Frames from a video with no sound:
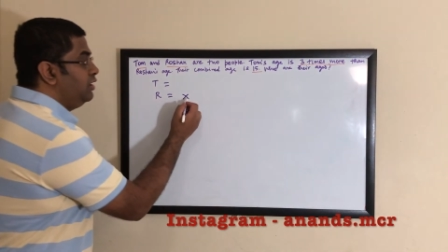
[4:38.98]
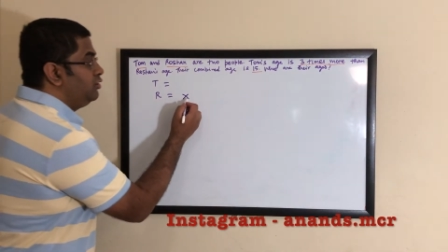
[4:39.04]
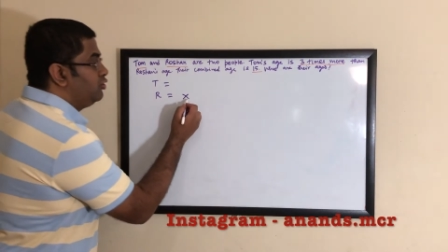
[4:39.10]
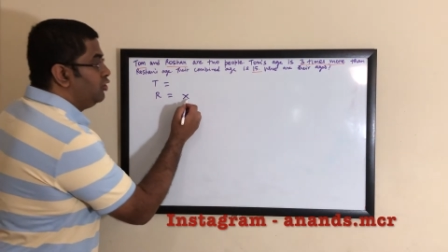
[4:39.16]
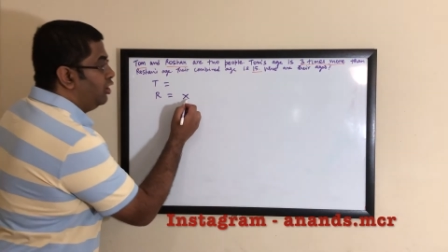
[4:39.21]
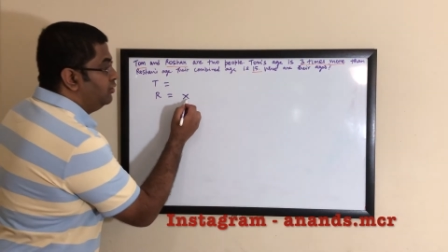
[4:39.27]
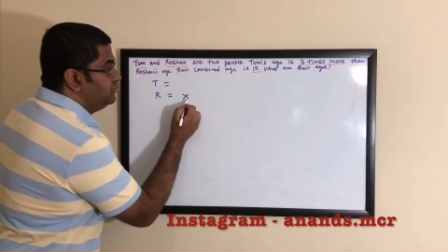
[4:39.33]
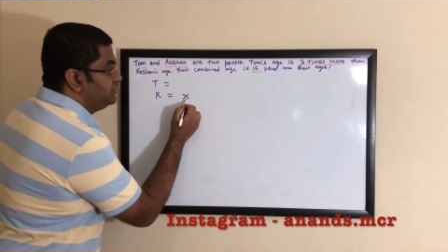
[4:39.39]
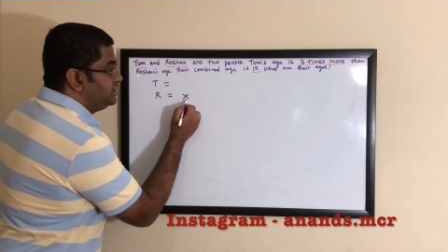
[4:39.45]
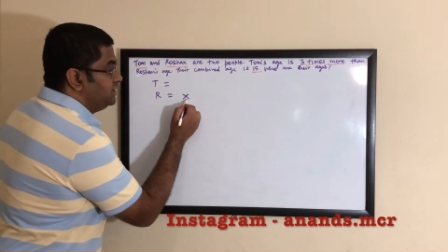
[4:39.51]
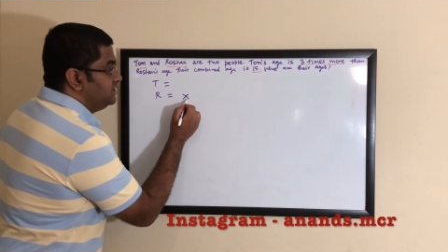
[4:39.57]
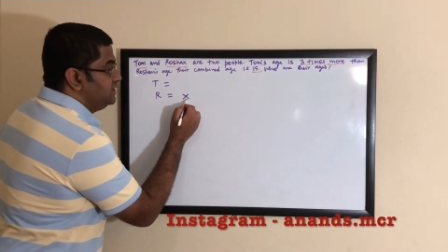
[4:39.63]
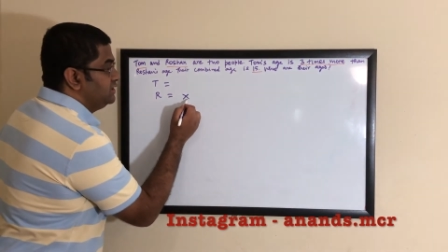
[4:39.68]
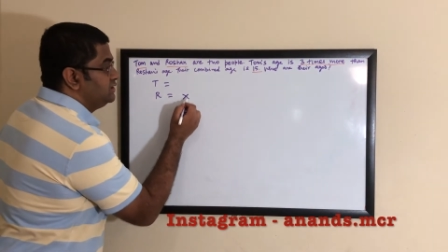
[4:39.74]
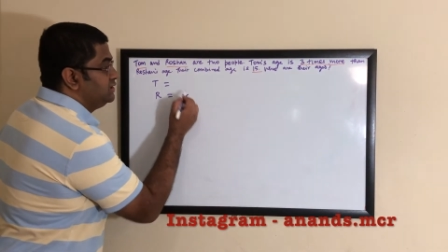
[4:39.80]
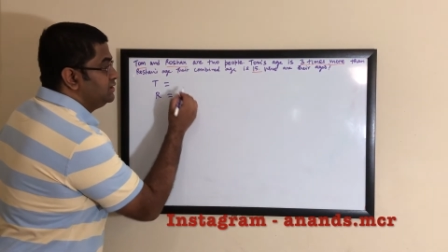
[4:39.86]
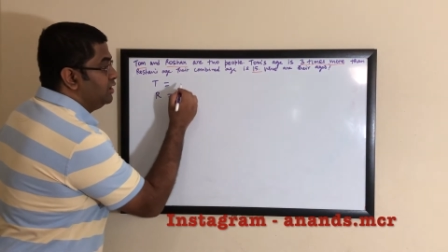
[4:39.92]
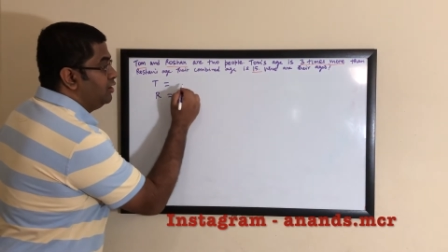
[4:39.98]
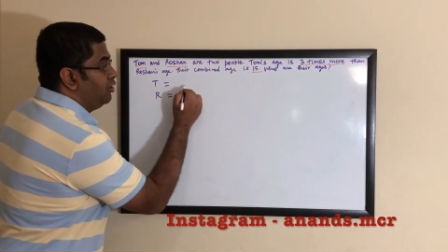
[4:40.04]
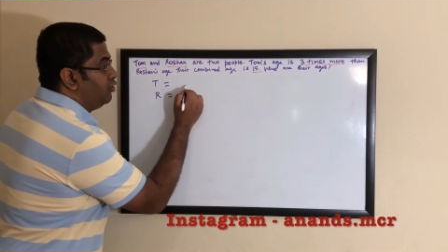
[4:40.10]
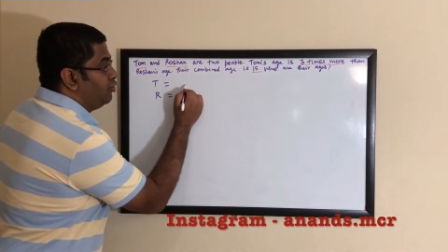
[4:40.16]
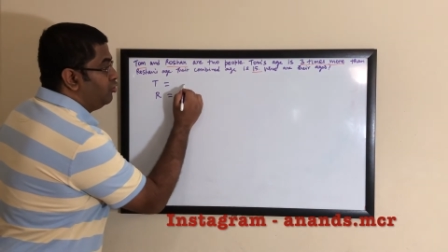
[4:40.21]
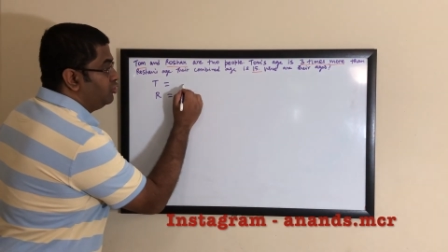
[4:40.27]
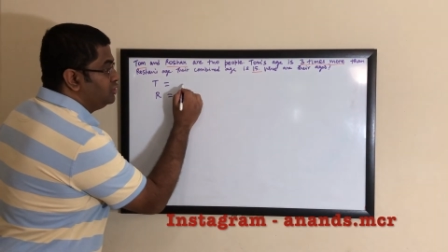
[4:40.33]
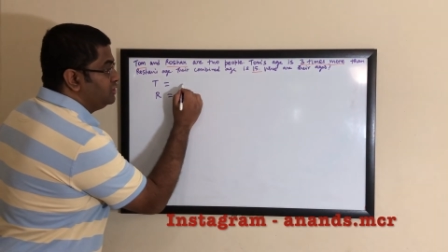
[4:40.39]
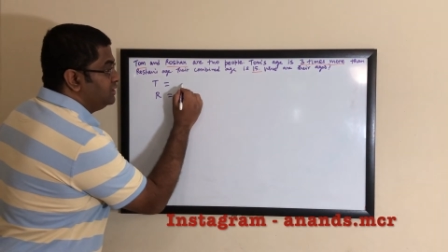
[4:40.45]
Tom's age is
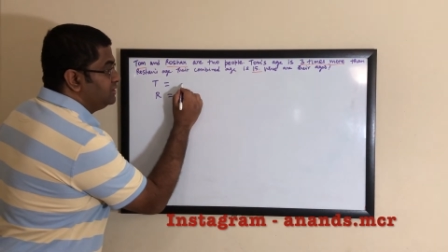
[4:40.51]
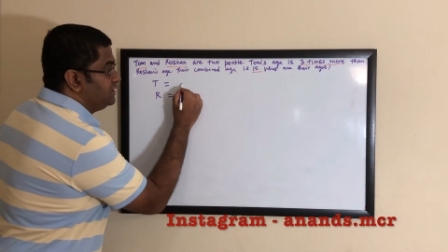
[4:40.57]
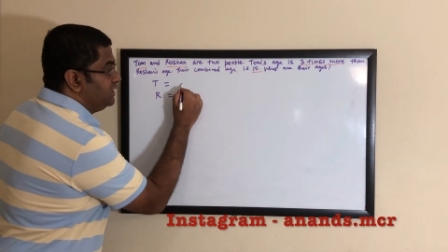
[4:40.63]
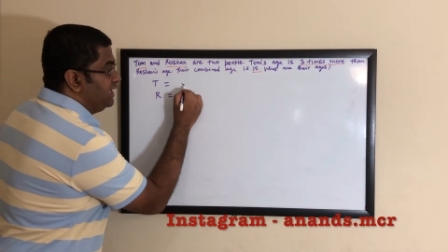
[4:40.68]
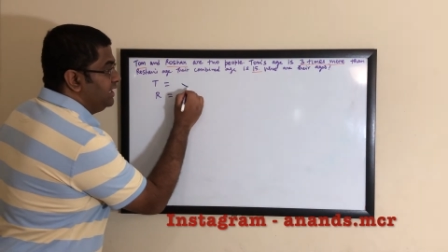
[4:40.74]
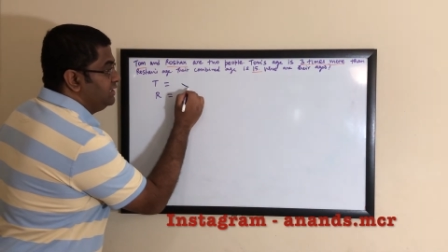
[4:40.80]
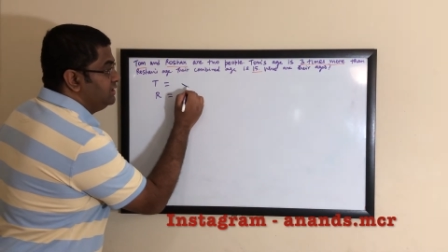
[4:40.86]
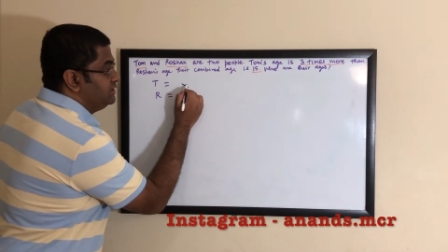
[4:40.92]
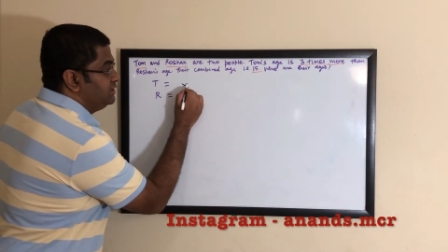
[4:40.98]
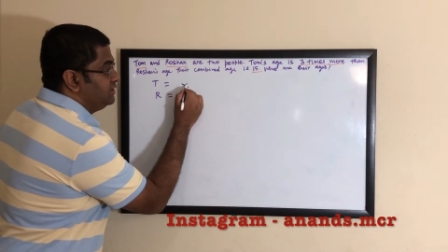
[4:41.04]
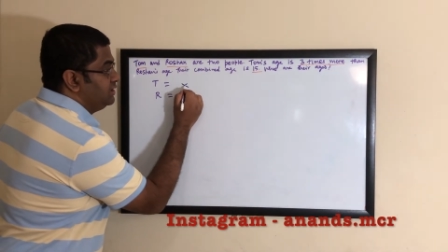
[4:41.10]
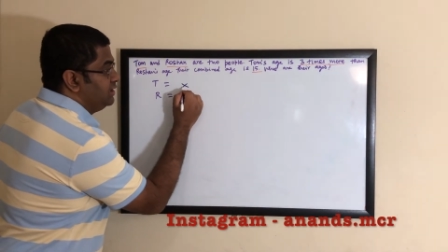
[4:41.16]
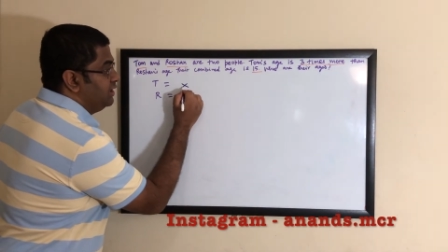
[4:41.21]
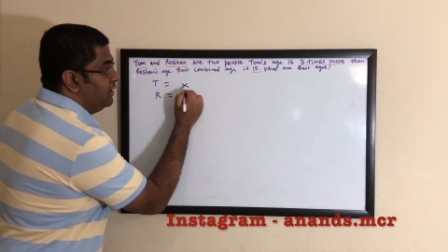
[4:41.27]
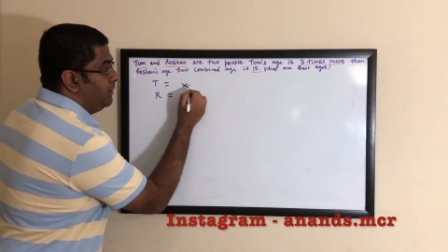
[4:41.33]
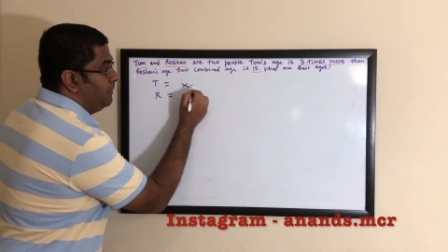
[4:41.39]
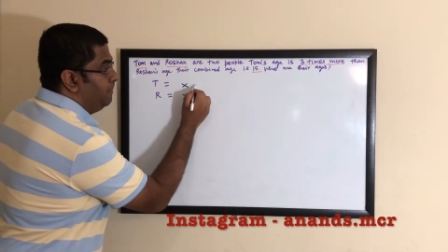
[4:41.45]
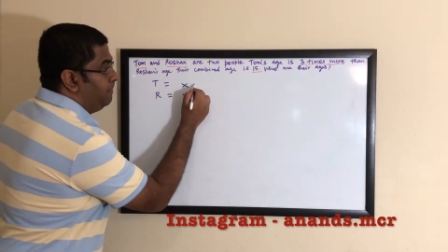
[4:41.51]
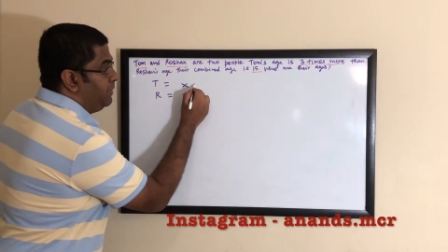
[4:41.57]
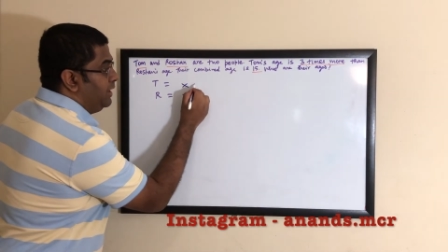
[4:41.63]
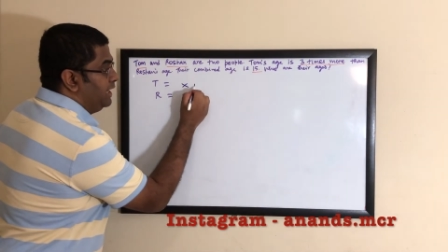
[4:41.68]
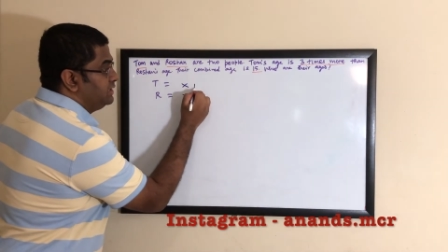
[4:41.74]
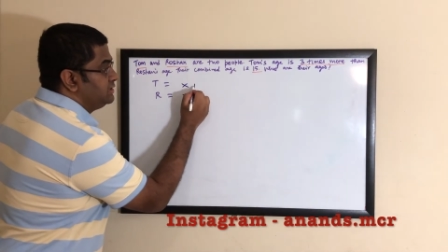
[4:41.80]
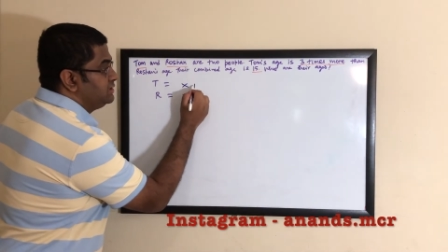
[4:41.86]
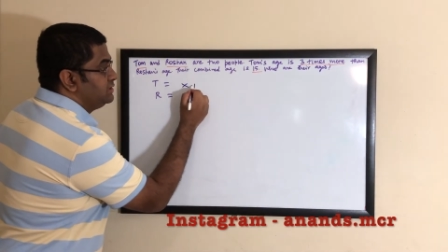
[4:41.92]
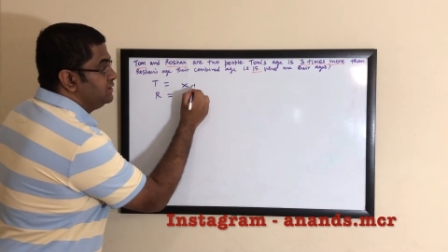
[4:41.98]
Roshan's age
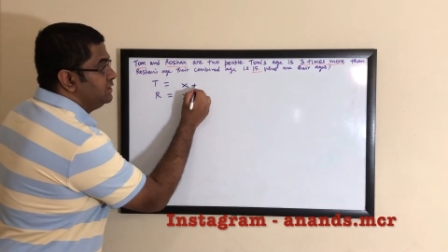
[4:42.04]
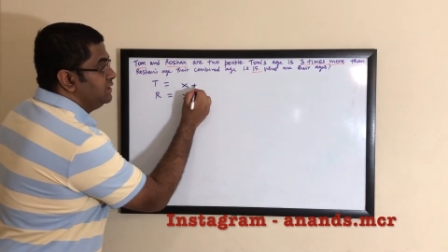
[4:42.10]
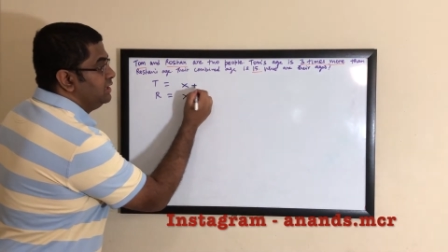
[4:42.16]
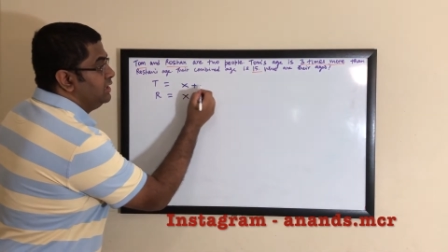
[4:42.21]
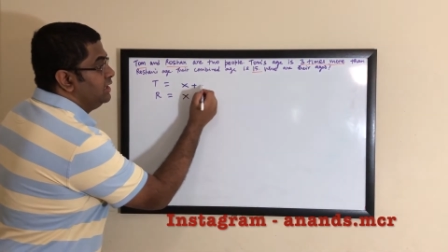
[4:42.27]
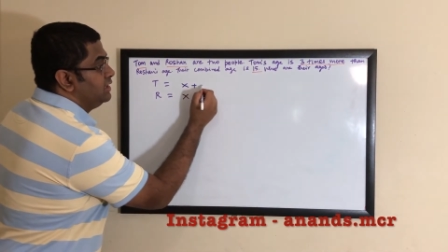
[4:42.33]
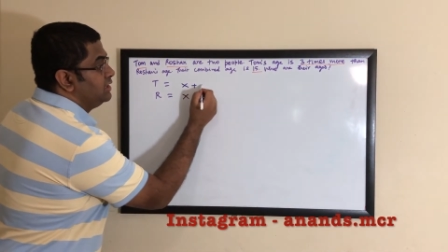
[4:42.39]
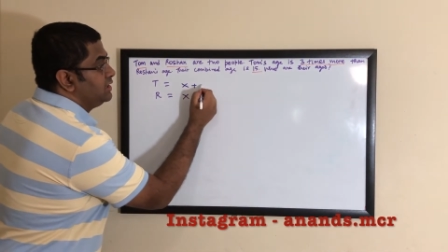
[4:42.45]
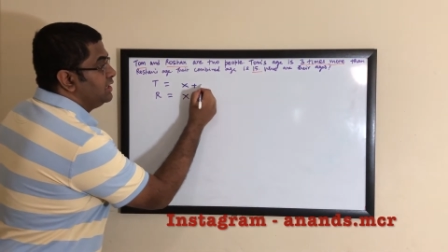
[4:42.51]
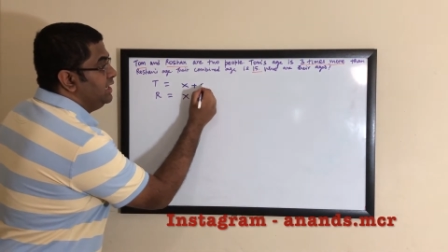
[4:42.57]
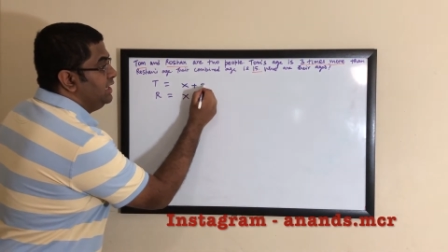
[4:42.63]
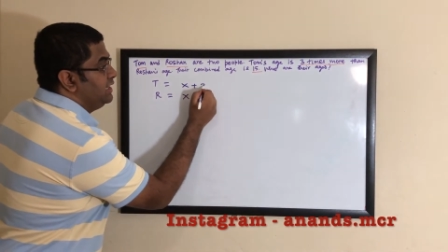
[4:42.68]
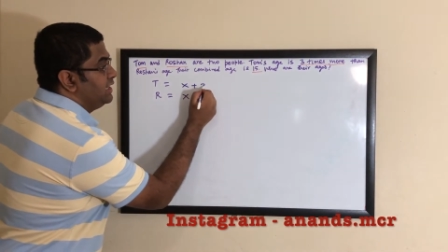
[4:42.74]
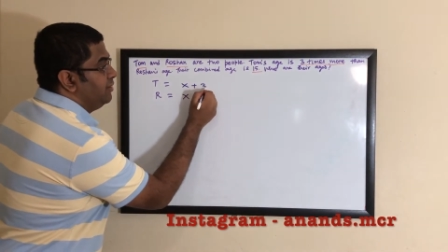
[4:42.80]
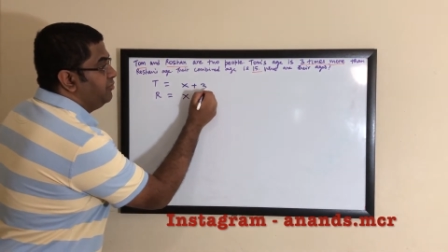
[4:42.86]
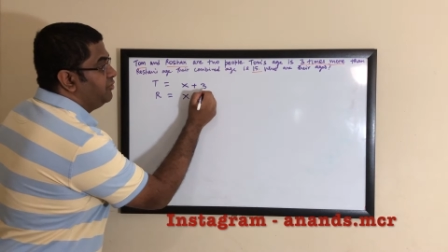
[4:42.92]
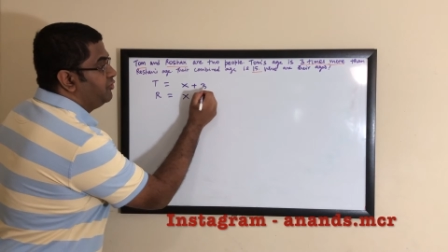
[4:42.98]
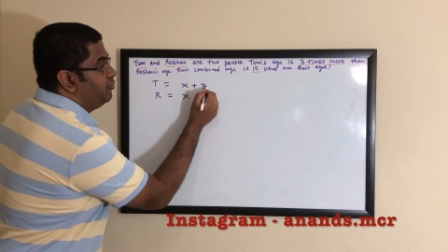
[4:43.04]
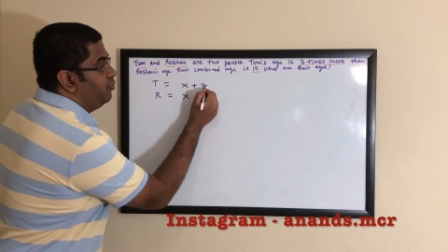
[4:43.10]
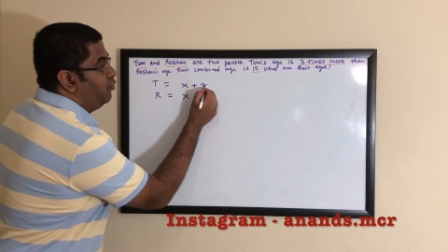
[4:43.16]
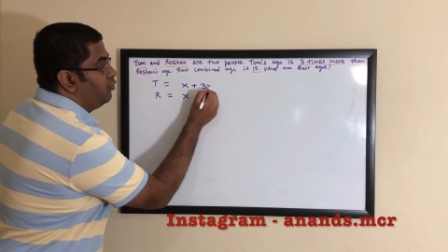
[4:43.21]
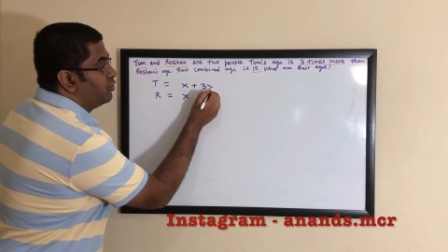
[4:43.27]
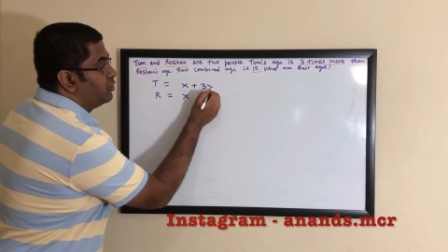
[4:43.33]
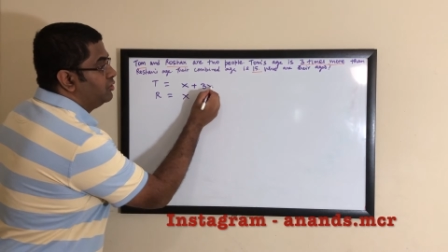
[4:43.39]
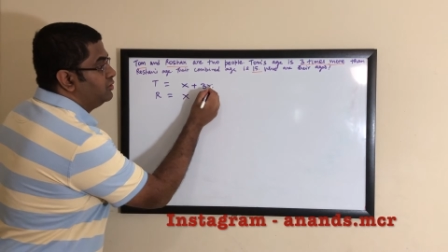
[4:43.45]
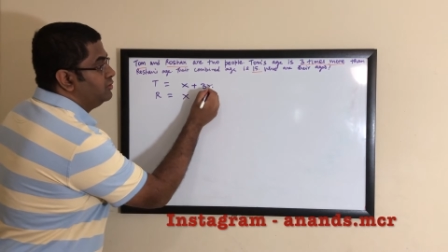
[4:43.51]
plus 3 times more.